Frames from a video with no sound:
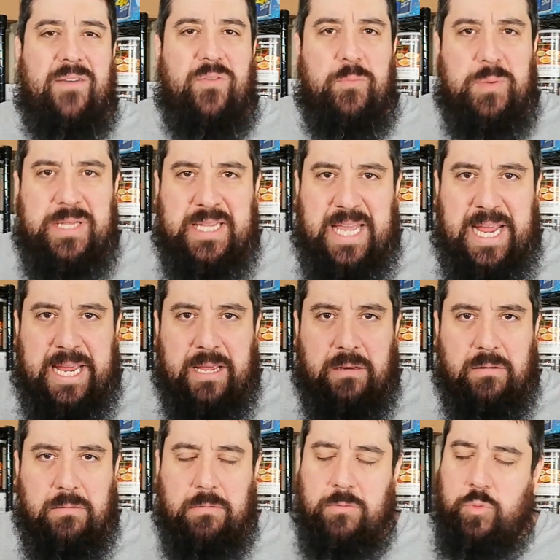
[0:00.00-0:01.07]
a plan,
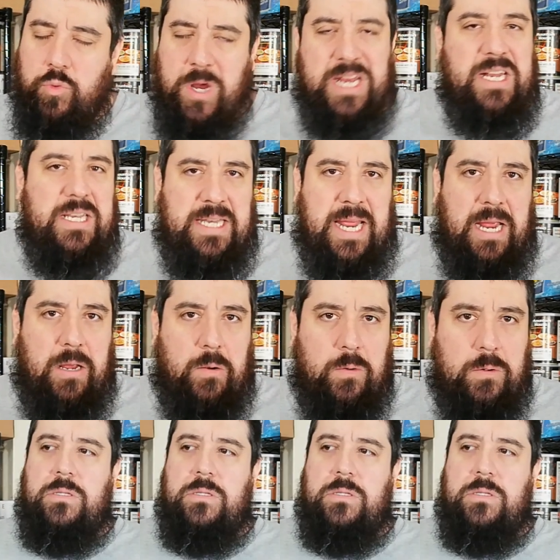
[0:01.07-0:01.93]
write it down.